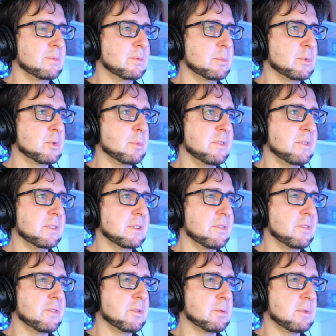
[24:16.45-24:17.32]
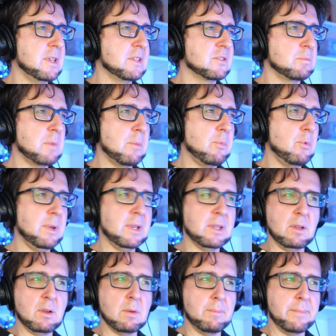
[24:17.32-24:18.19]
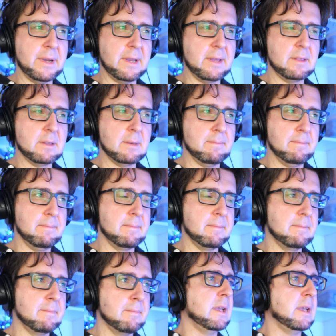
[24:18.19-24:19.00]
removing the 3. So maybe we can combine them.